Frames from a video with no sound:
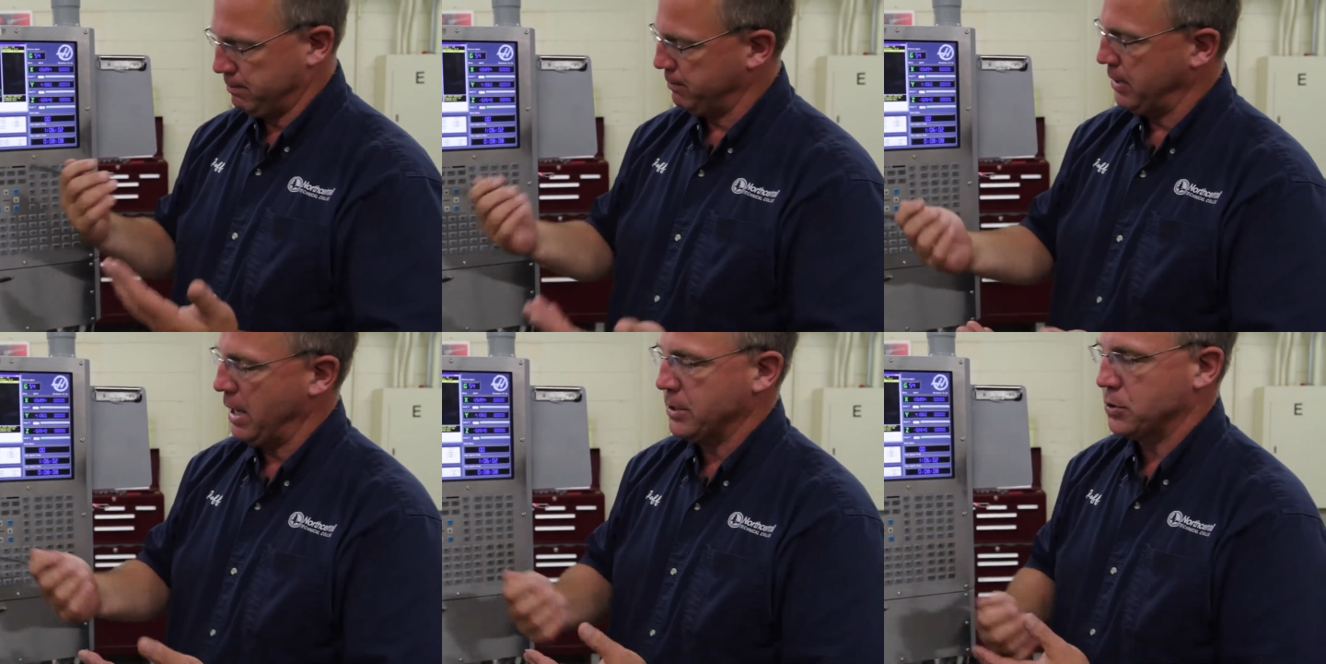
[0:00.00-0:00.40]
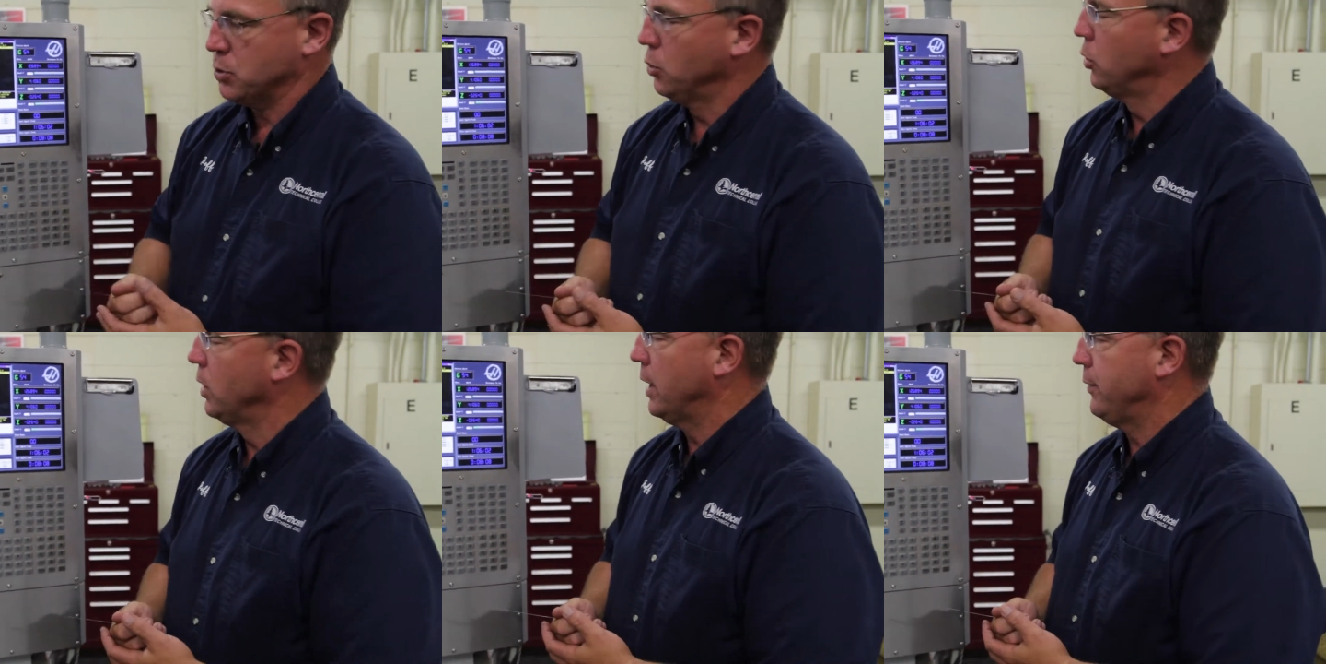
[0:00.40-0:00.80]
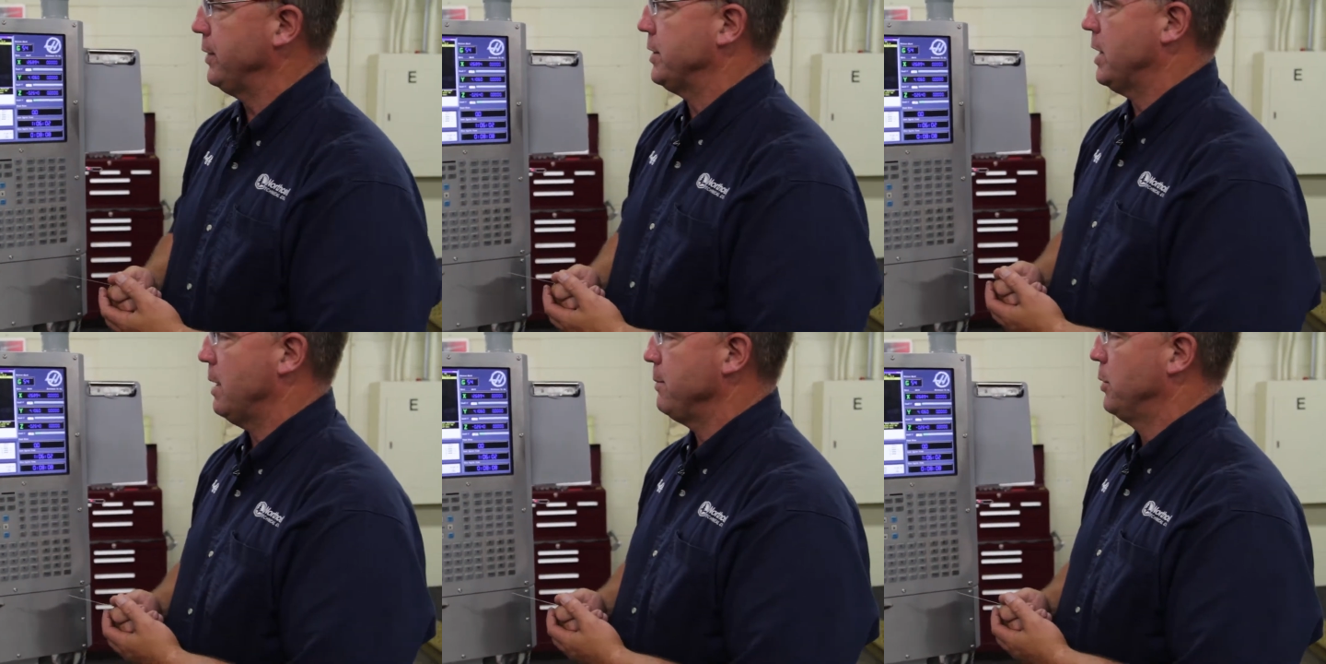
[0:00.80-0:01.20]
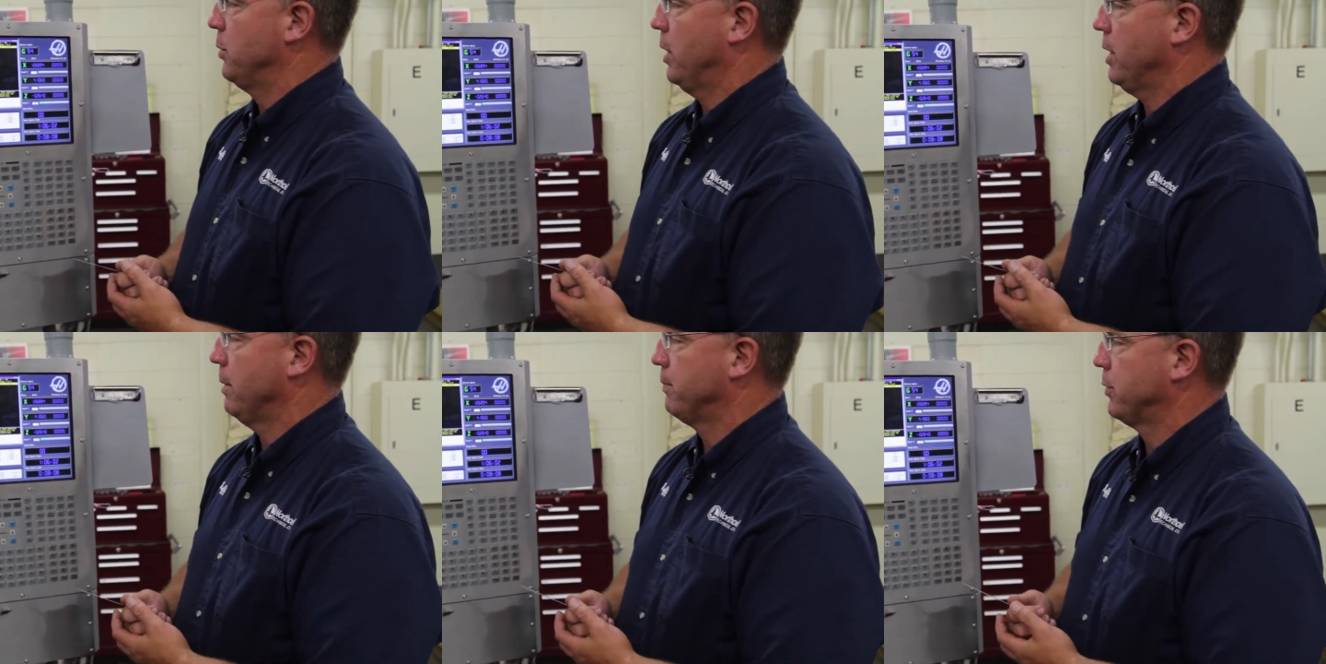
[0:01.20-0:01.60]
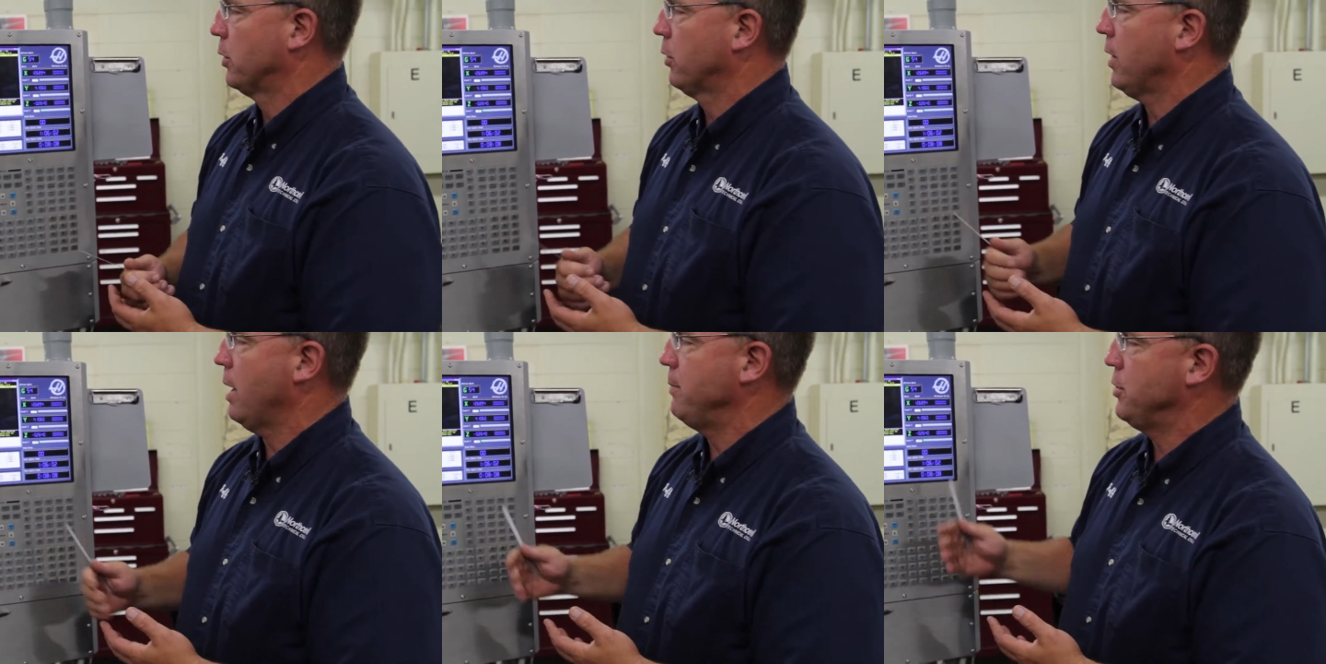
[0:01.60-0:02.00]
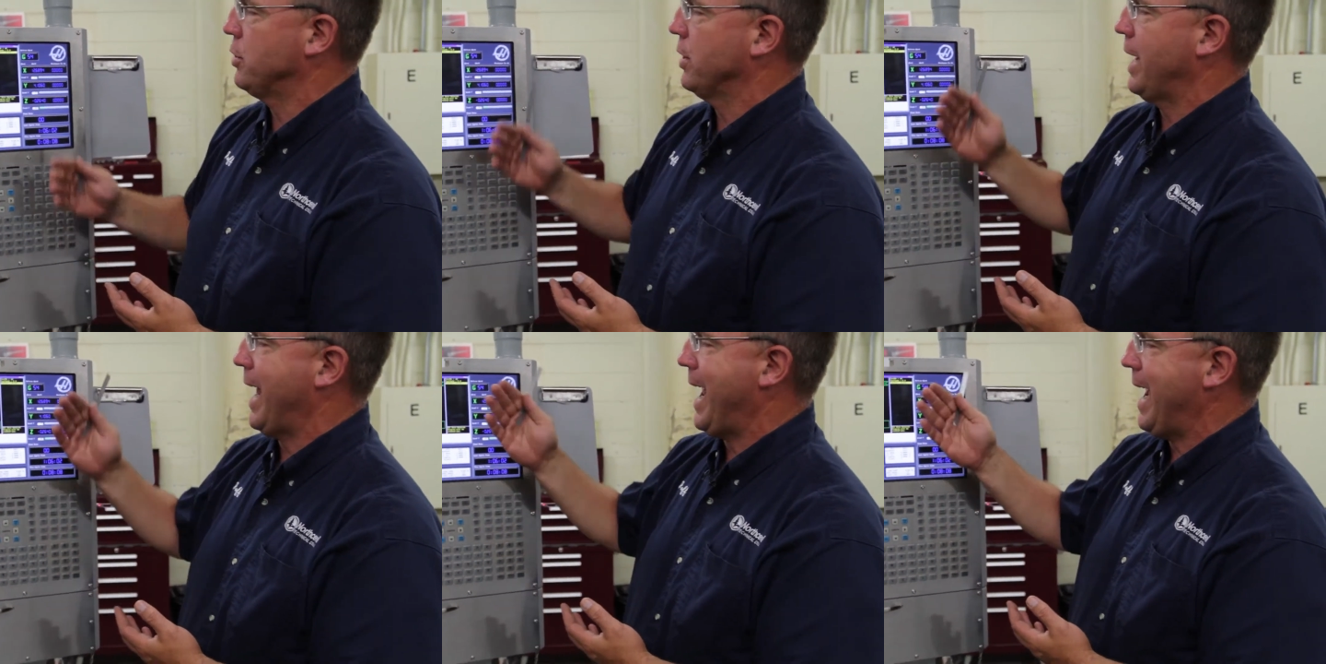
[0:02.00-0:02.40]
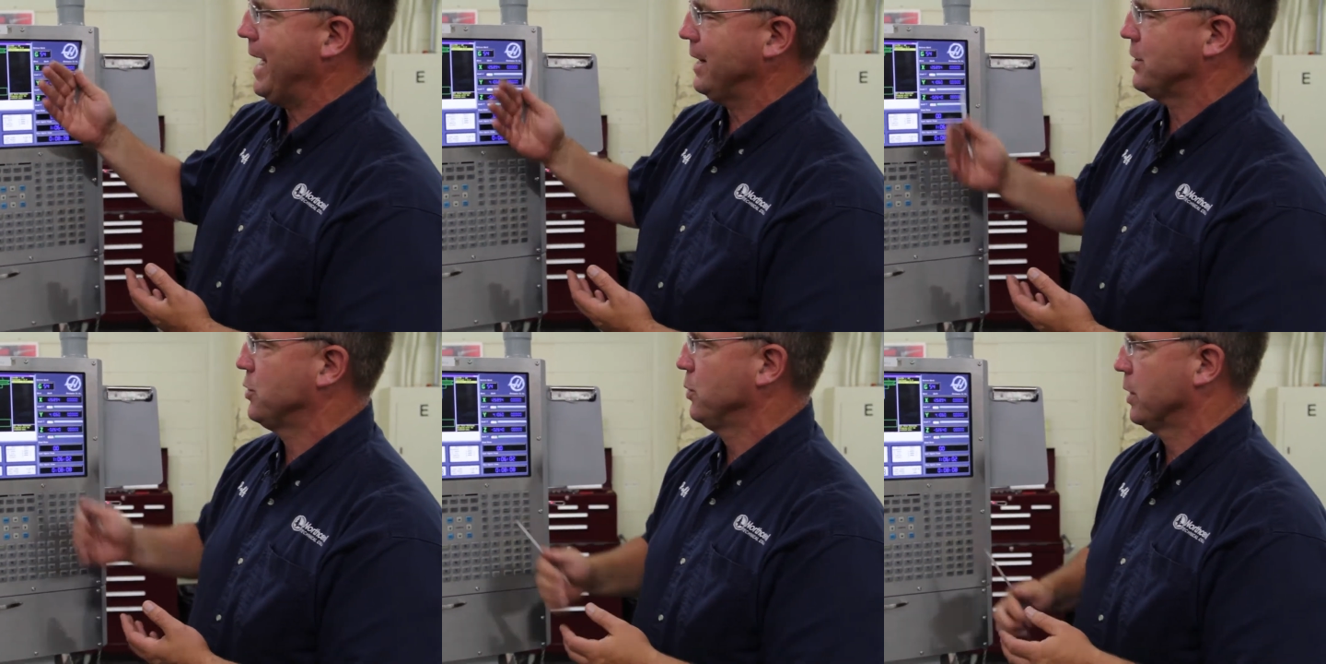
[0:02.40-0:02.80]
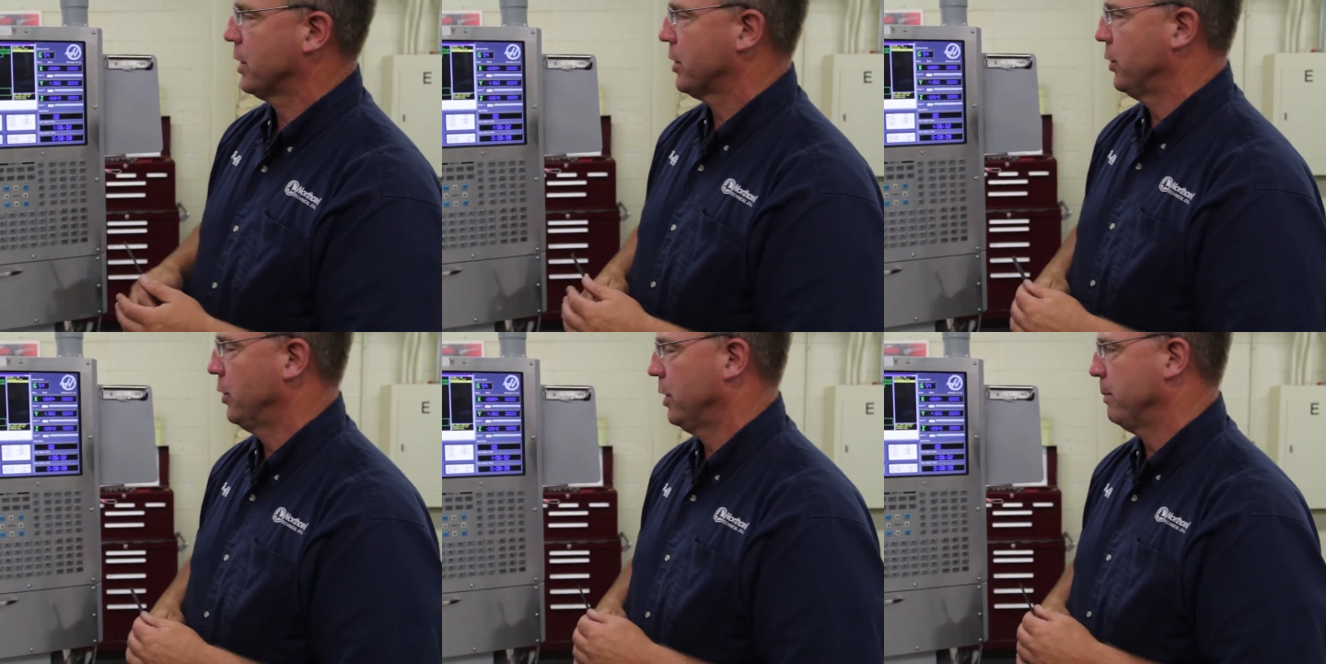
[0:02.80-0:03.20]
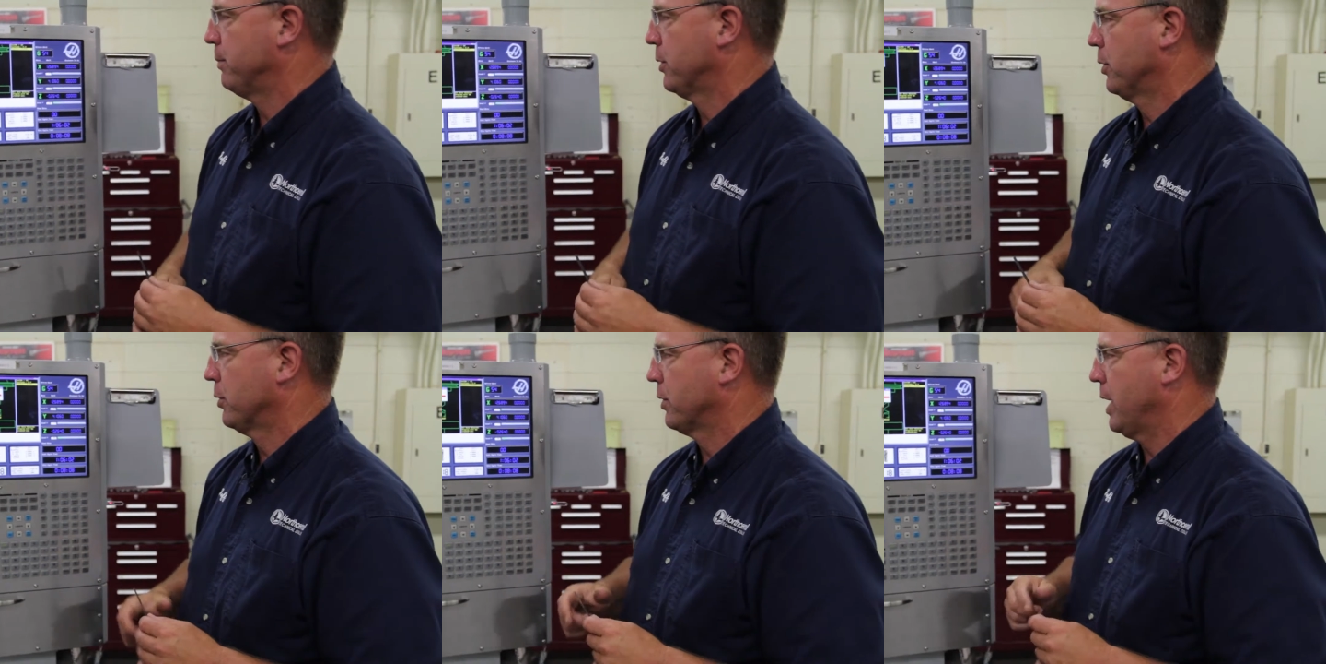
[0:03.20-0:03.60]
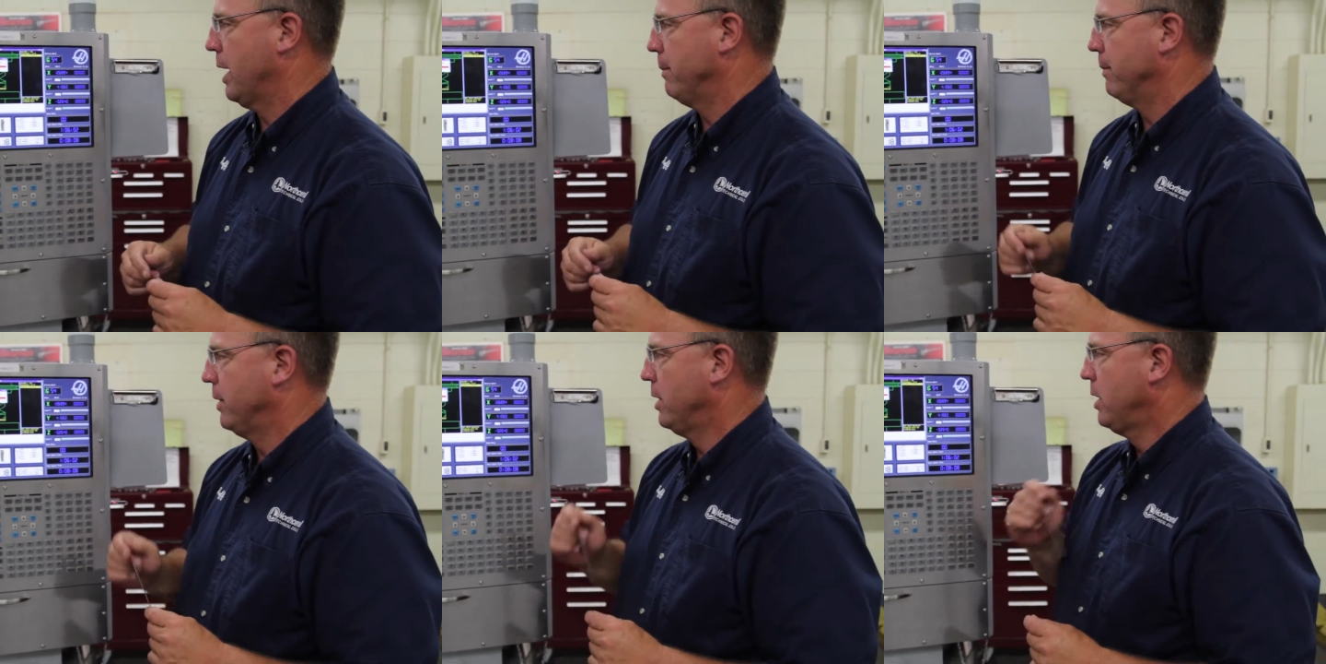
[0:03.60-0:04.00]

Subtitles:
that tool every time you run a program, you could add it to a current program.